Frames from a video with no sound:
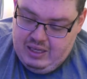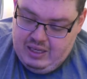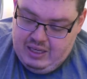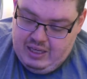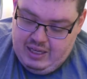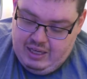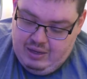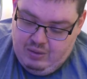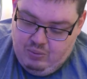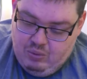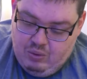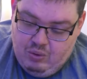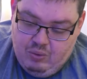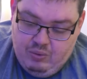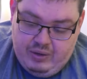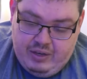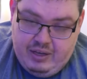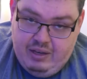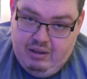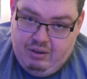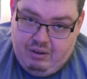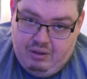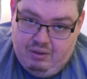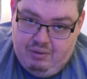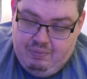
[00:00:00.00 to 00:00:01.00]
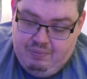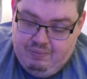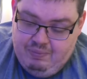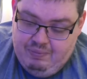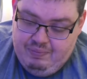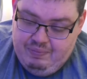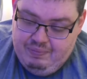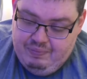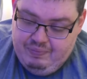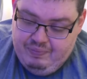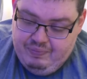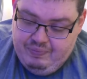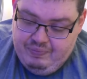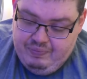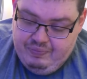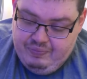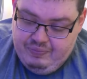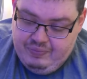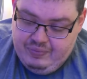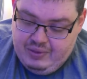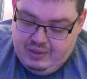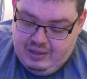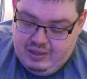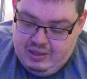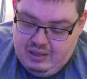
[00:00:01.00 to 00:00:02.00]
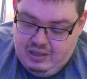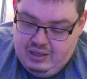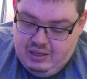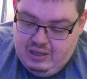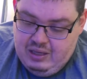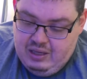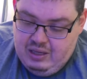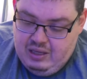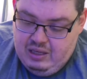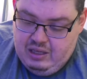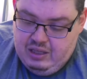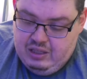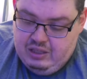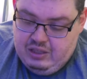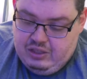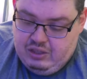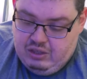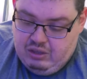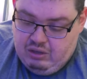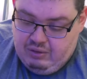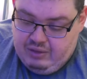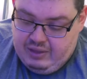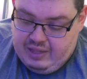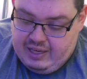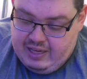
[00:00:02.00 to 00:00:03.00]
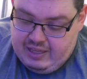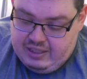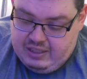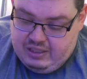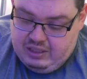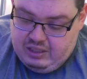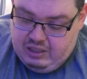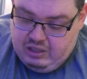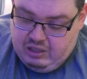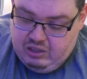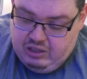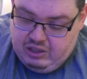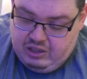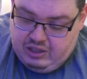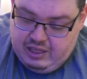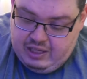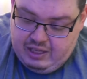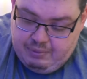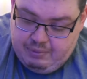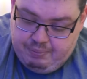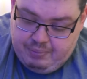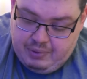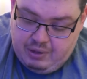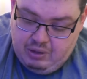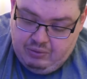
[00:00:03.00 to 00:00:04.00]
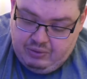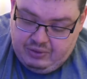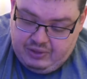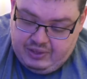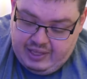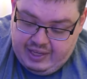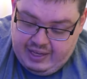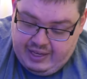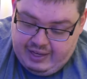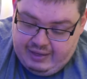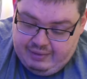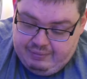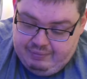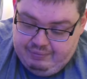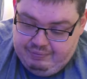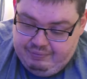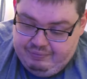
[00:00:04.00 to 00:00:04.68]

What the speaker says: it won't kill them. So that's the good thing about that.